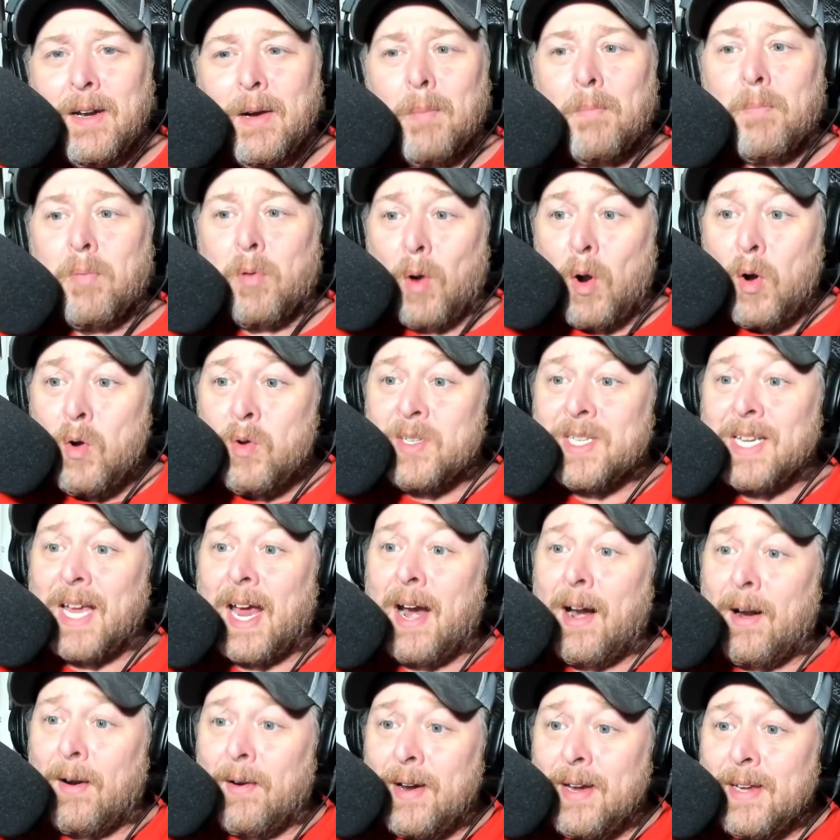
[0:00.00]
Bruce
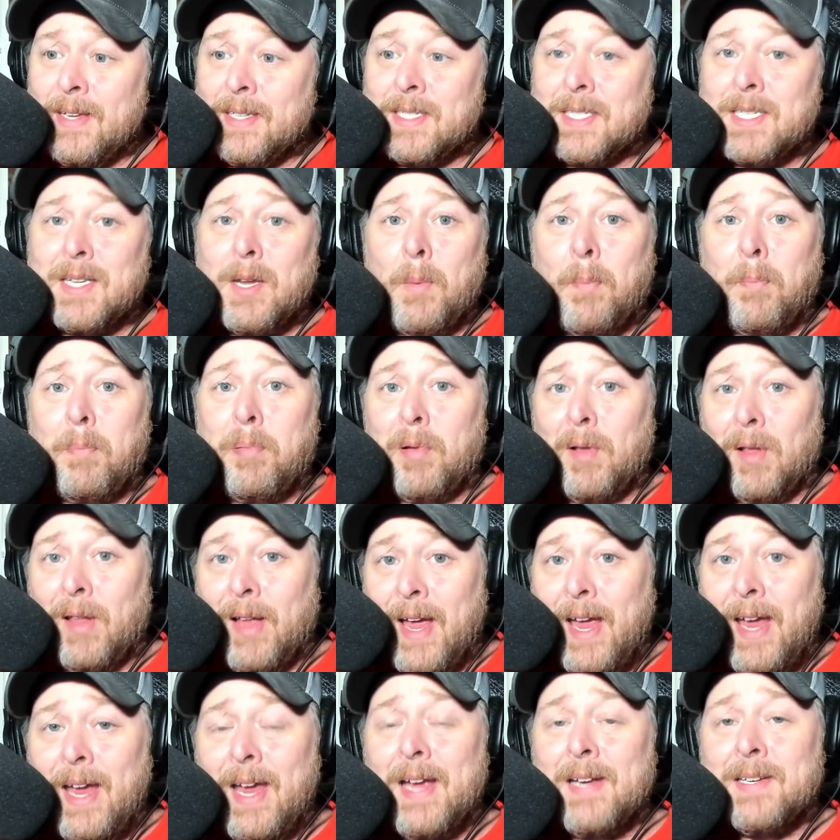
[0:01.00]
Arians to
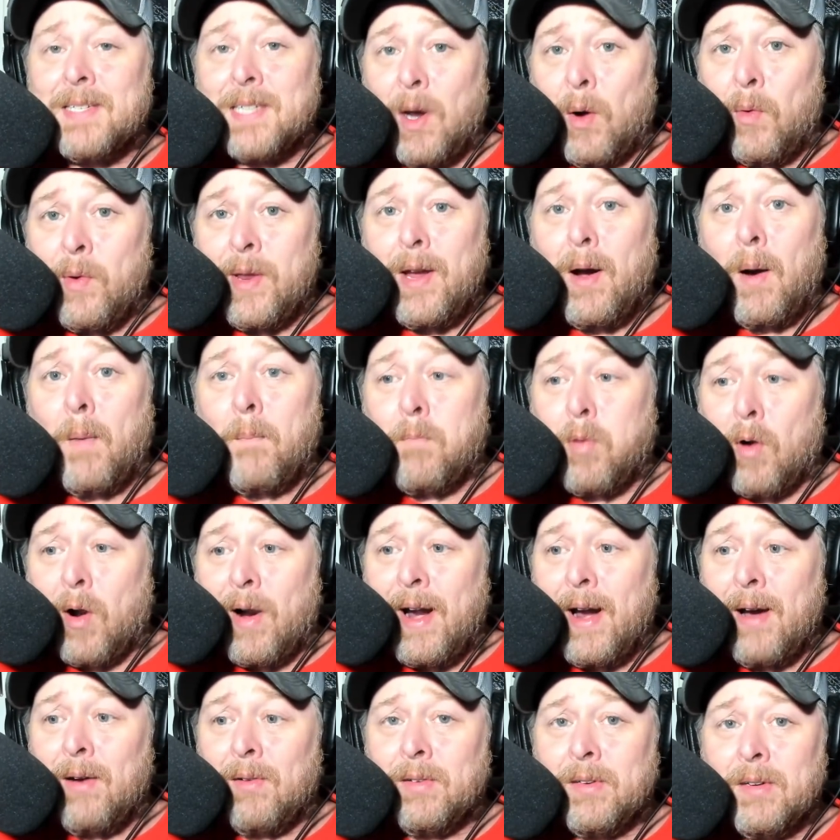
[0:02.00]
play Antonio
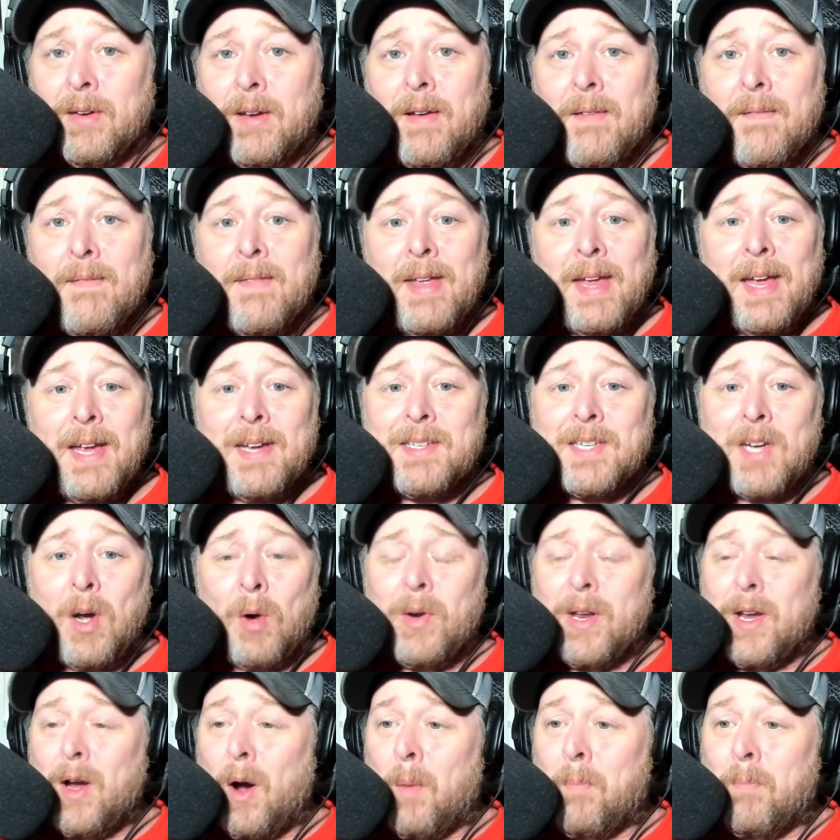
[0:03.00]
Brown.
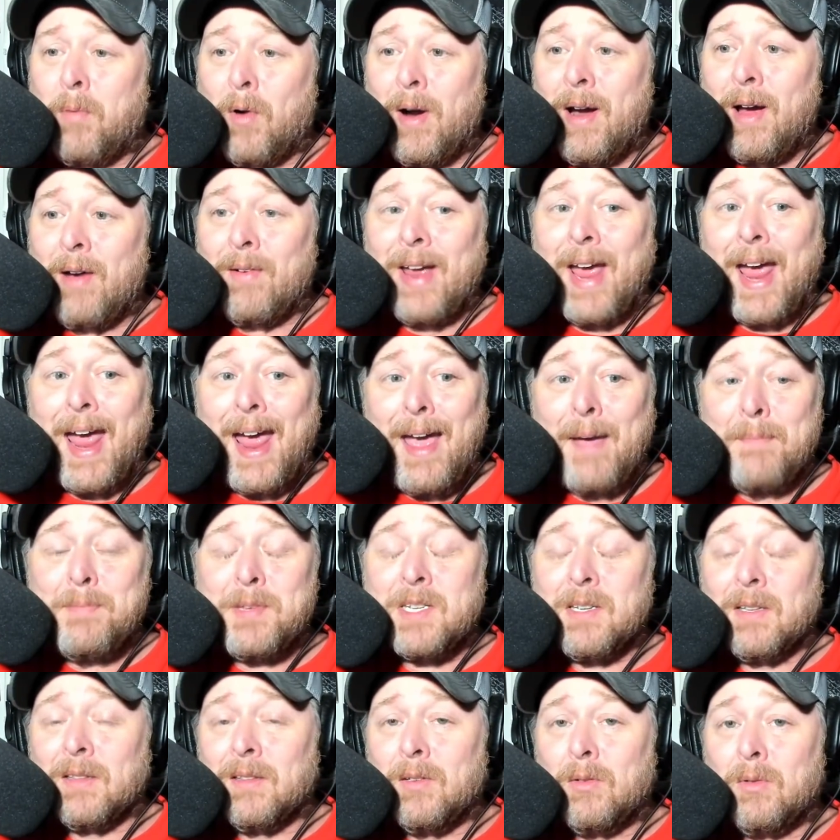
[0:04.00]
Antonio Brown
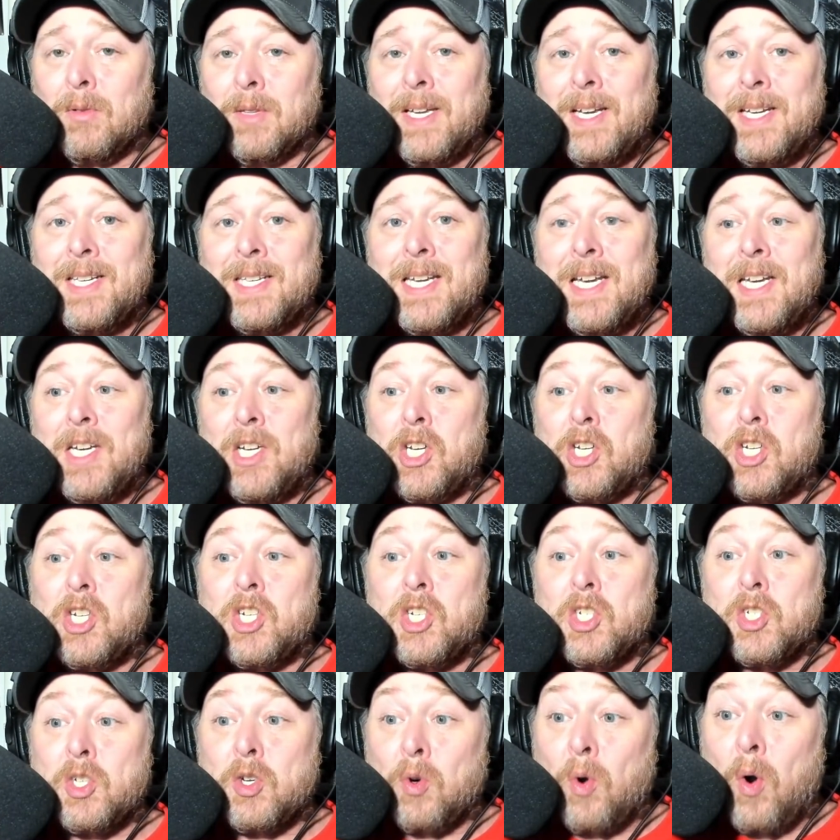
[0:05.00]
absolutely
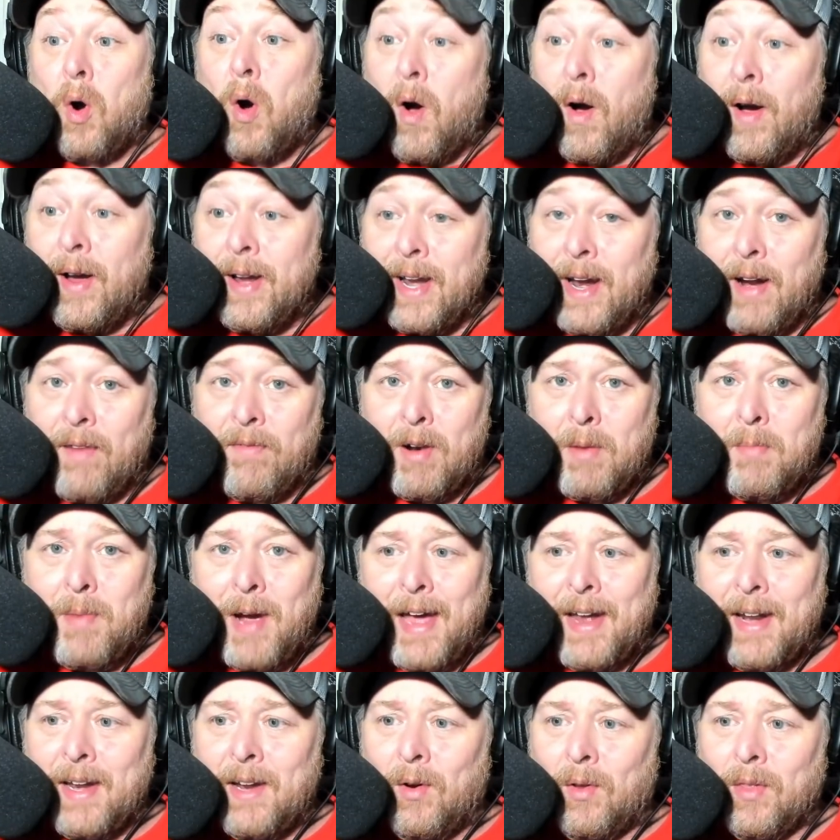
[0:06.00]
destroyed
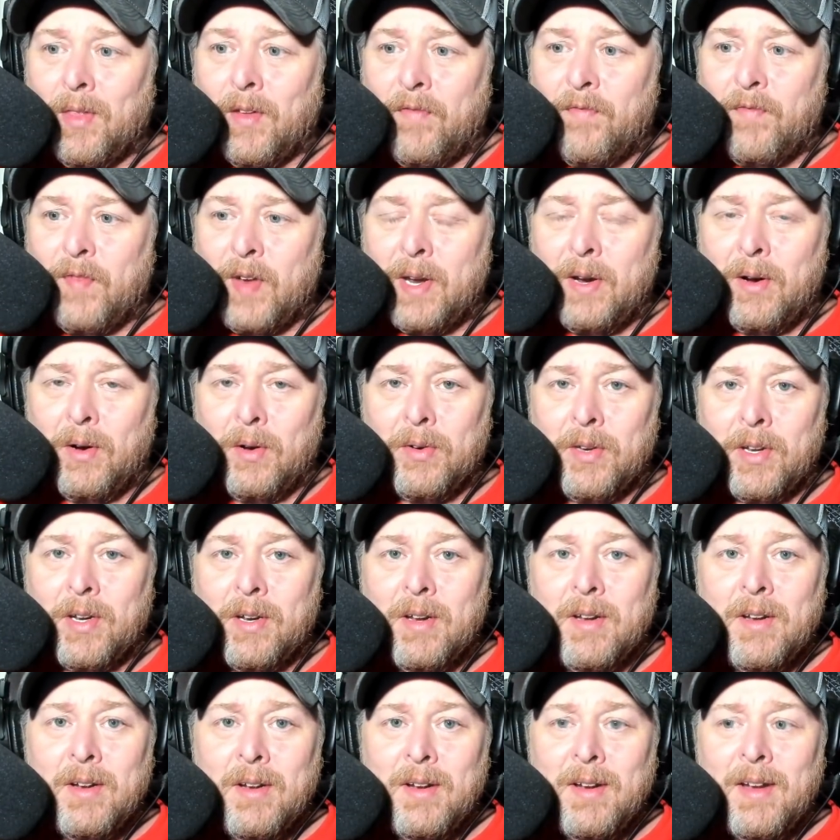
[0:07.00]
everybody on the field
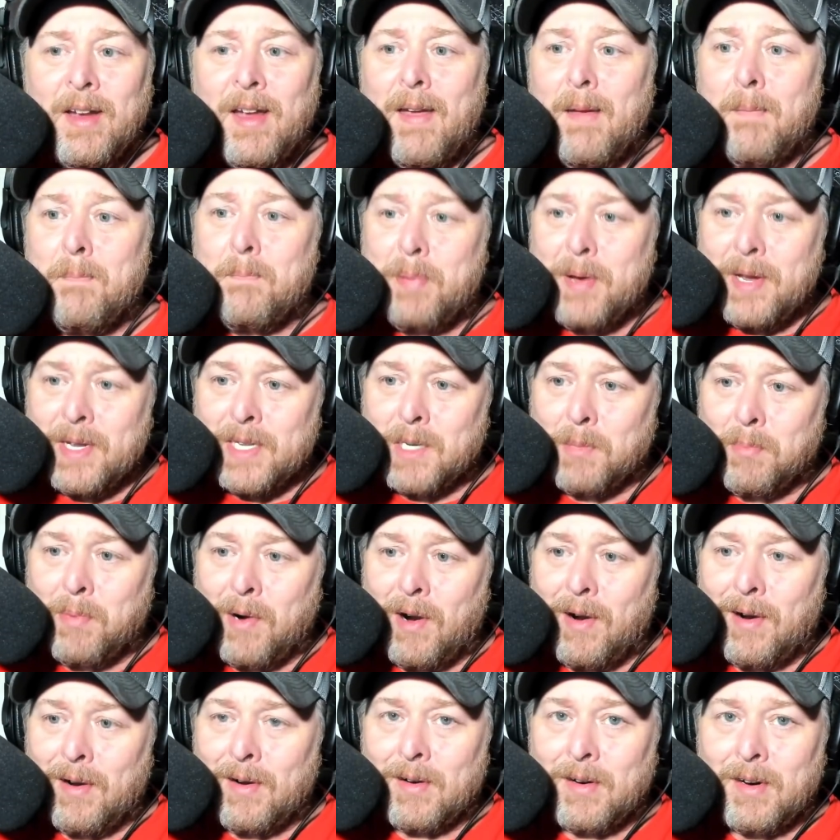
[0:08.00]
in
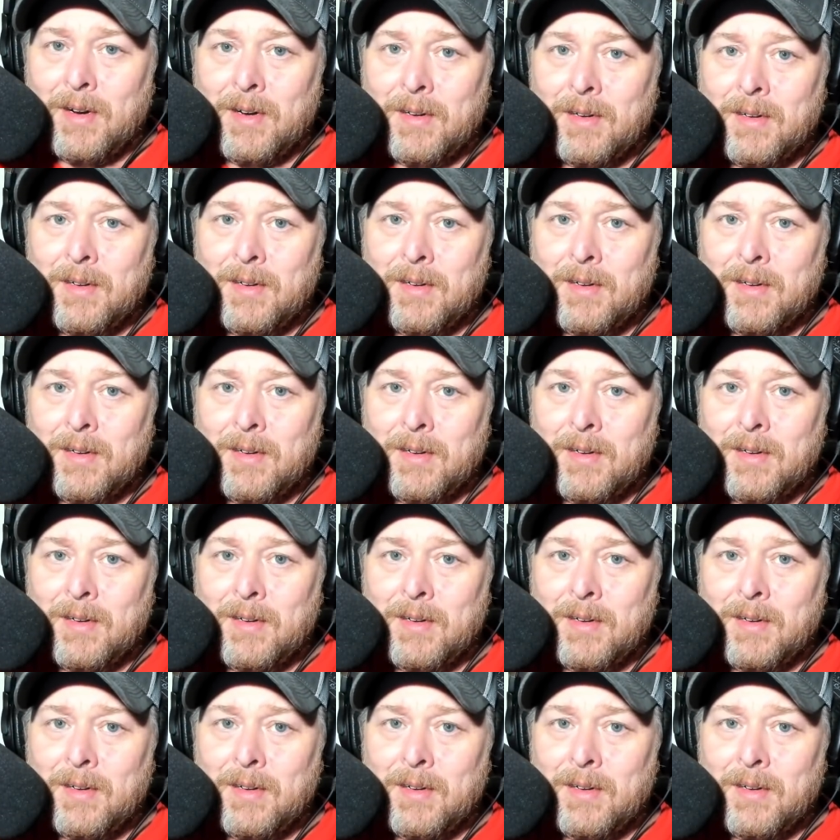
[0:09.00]
Pittsburgh.